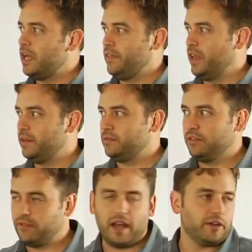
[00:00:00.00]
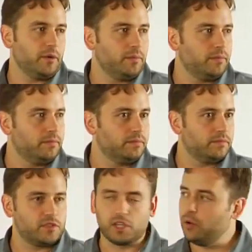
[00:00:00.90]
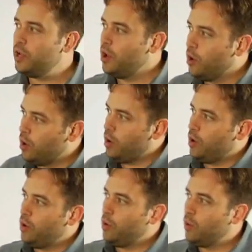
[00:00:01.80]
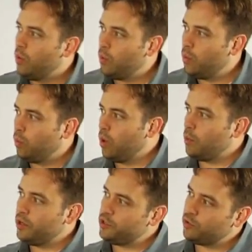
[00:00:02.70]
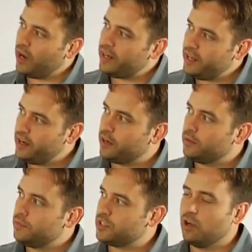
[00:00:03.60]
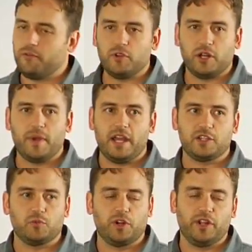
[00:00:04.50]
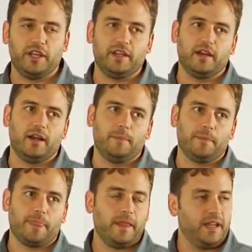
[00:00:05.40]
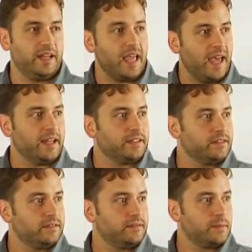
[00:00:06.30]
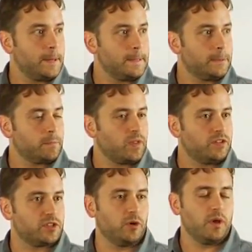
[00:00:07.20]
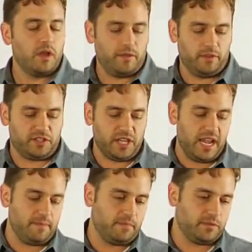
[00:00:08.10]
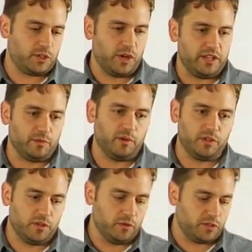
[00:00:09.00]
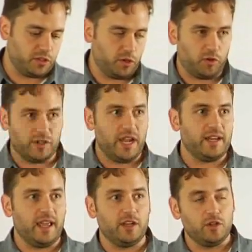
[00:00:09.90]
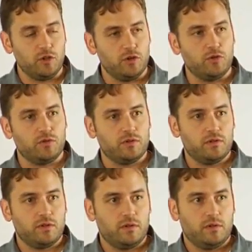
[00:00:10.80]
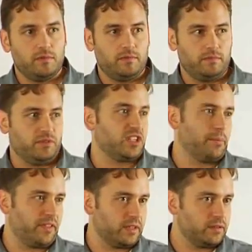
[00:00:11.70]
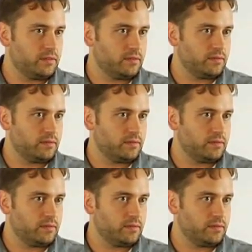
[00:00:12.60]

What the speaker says: And then the value. So what we do right here, so if you can imagine we're in an edit. So the same screen that we would use to create a new something,